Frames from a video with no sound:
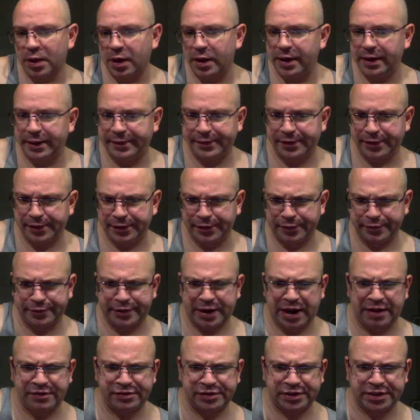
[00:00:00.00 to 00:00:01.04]
in the
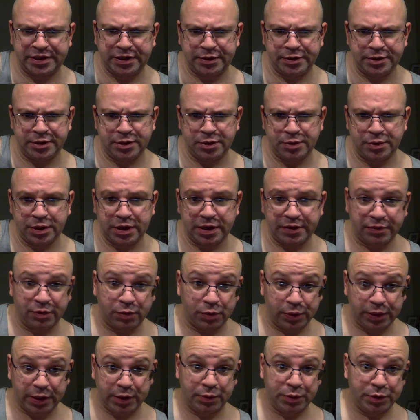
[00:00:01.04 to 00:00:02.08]
cafeteria or whatever,
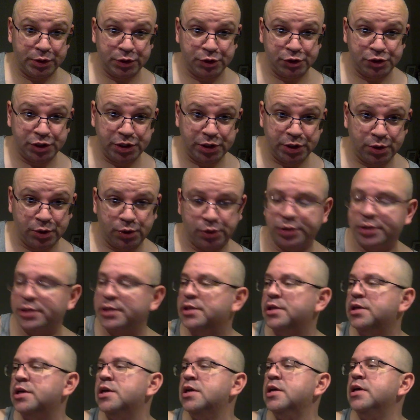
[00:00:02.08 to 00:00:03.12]
where they would usually hold
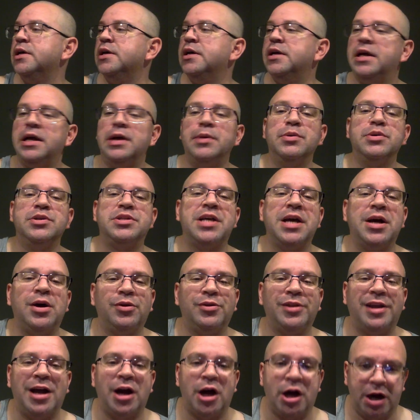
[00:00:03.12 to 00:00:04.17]
it, it was
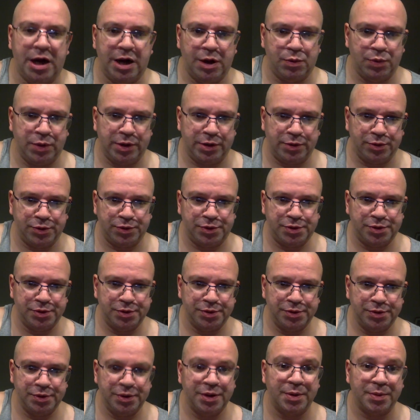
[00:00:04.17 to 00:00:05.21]
held at Hot Wheels.
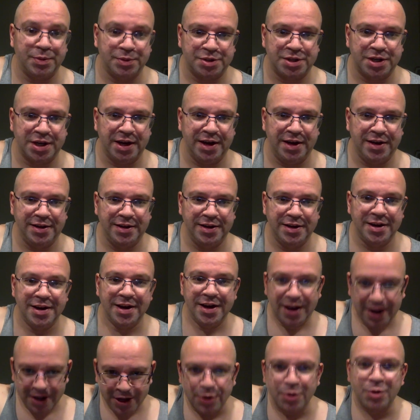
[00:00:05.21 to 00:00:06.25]
You know what I'm saying?
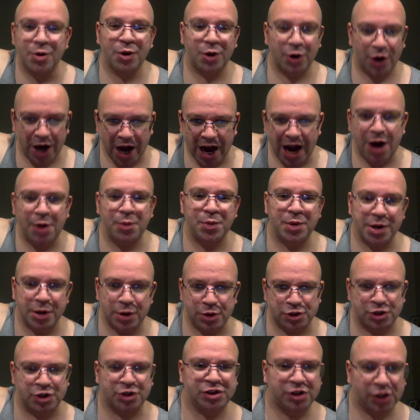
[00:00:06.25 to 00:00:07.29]
and you go to Hot
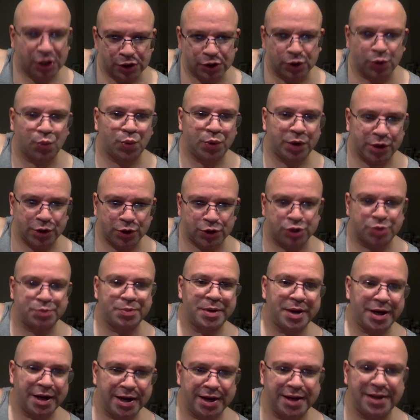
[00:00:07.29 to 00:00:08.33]
Wheels or Thunder Wheels,
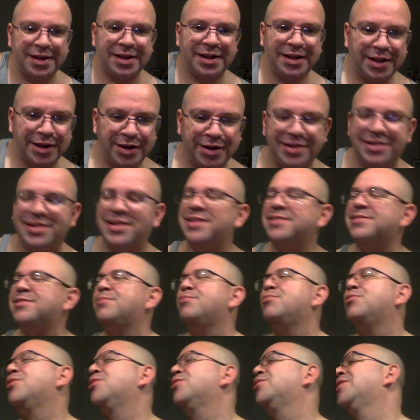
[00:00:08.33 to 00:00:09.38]
man, and that, the
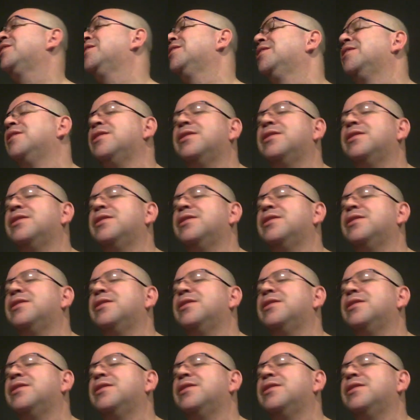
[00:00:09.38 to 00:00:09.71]
bro that